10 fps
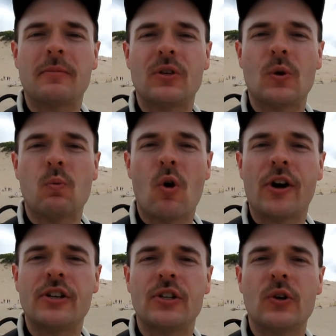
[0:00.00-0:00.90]
to
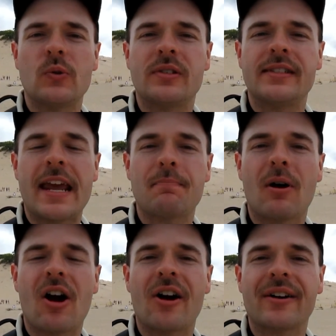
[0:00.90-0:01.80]
Warren Dunes State
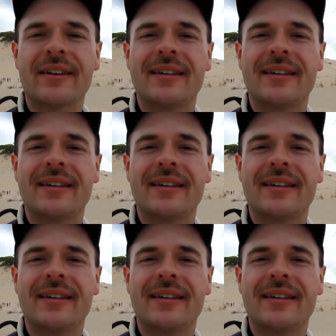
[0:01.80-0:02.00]
Park.